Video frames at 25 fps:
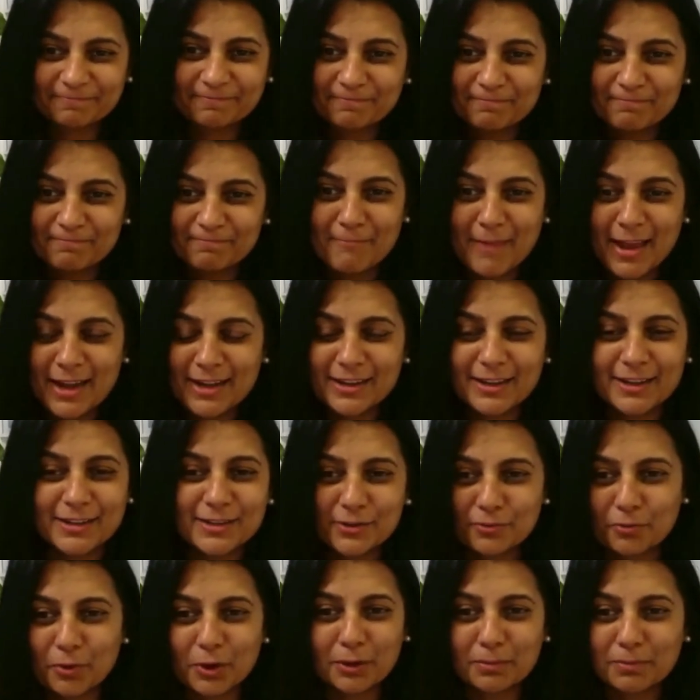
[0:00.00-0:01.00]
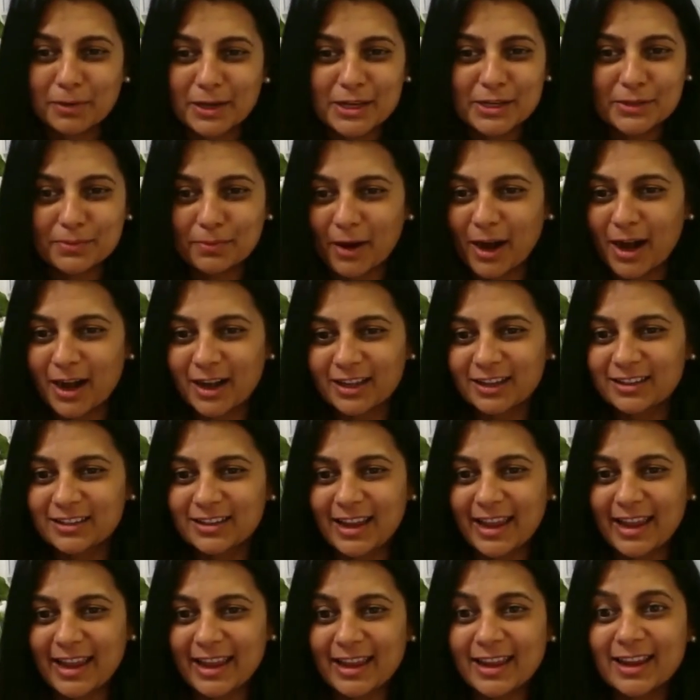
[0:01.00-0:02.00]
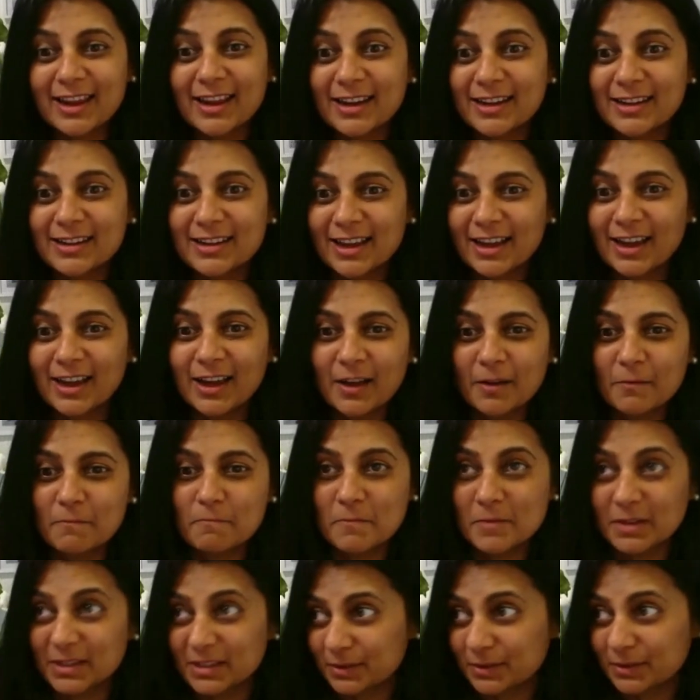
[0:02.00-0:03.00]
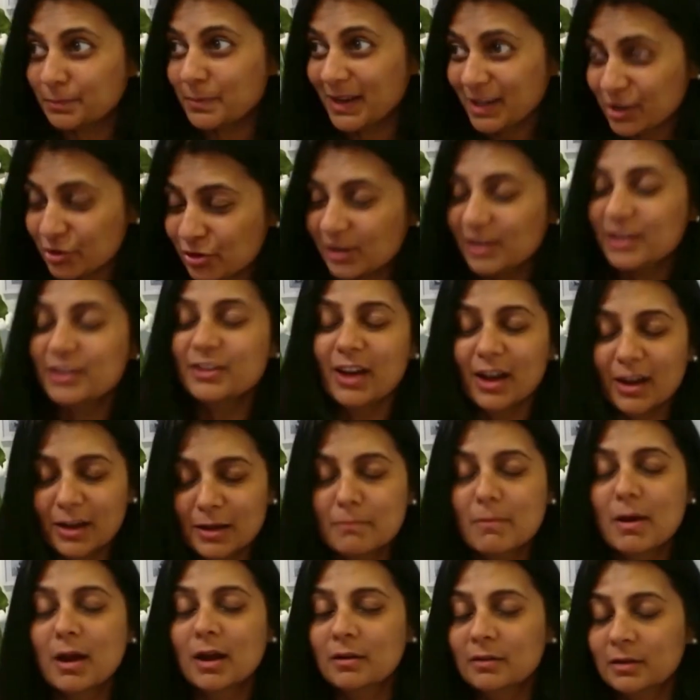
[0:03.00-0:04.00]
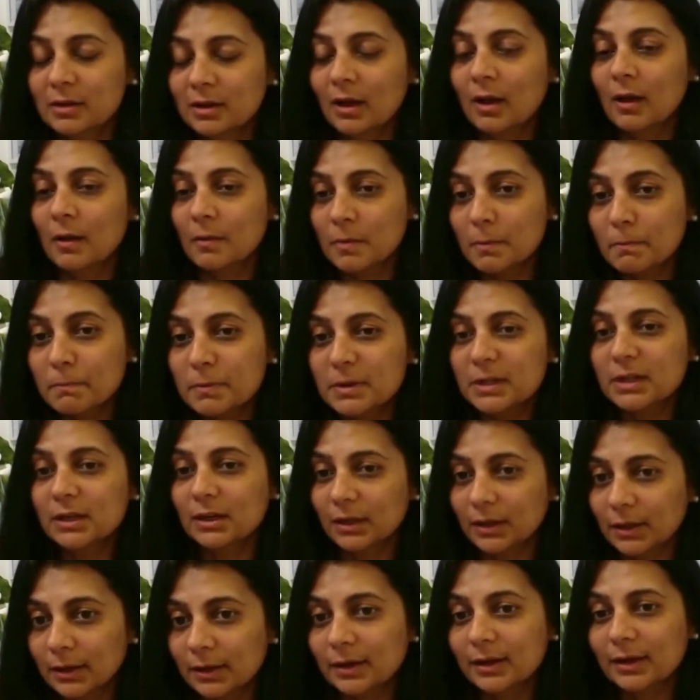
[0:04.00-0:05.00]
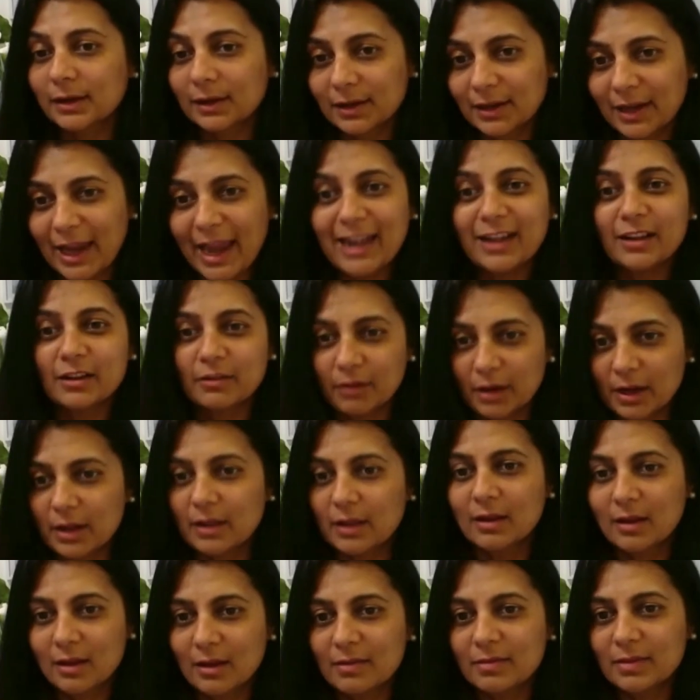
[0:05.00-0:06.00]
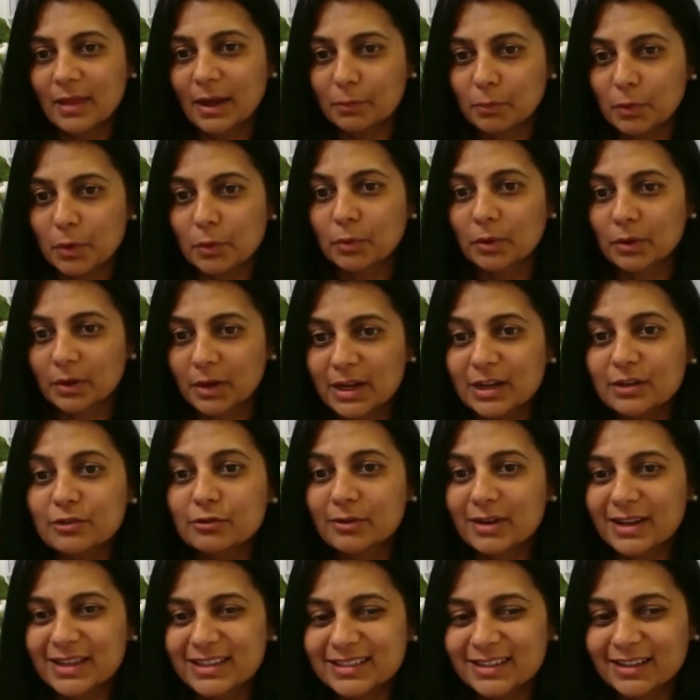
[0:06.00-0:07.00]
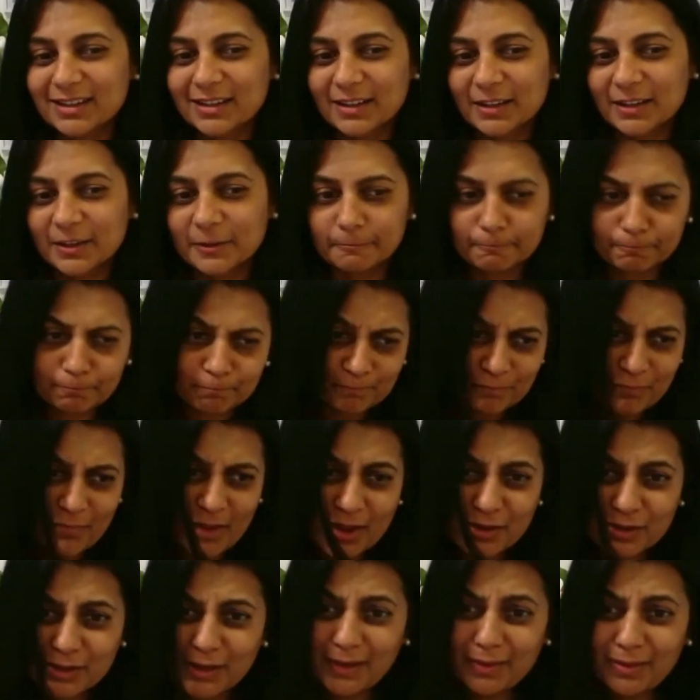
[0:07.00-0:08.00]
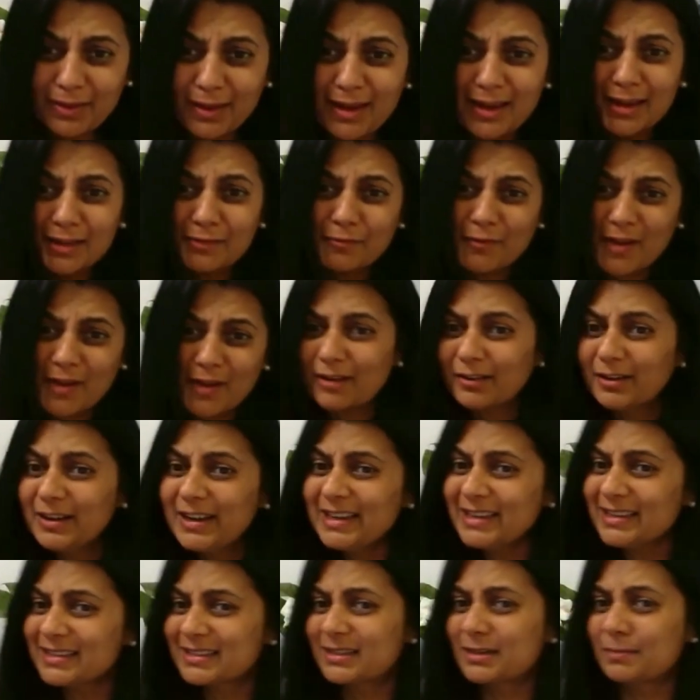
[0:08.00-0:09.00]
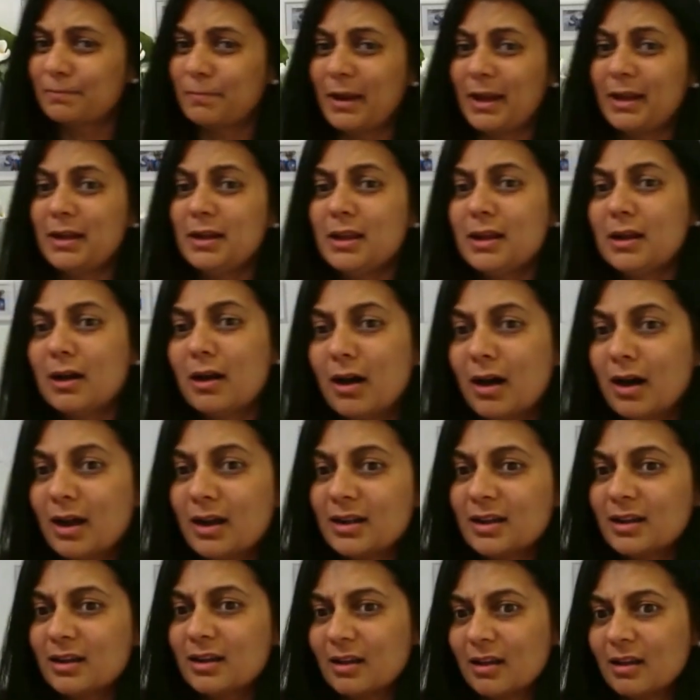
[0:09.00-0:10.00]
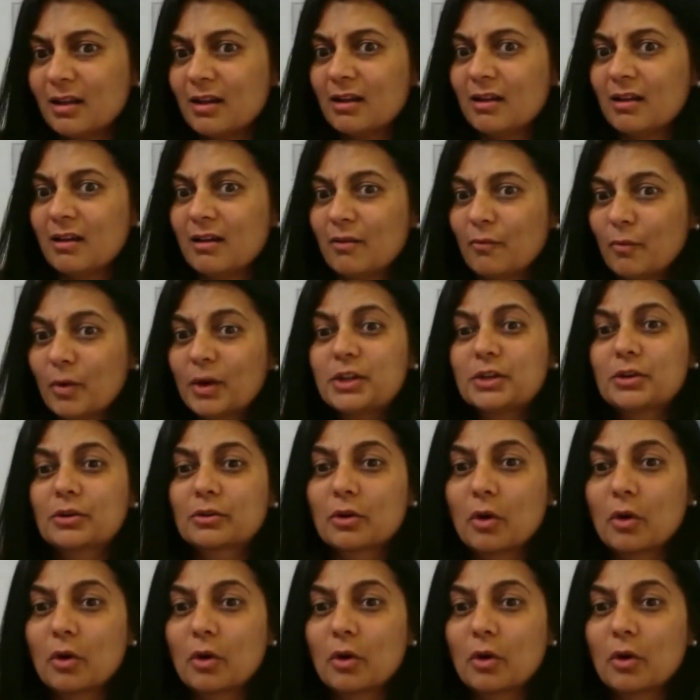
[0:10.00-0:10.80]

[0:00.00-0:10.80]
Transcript: Meta's workplace product, and especially talking about the particular category that we were interested in. So I think it varies depending on what your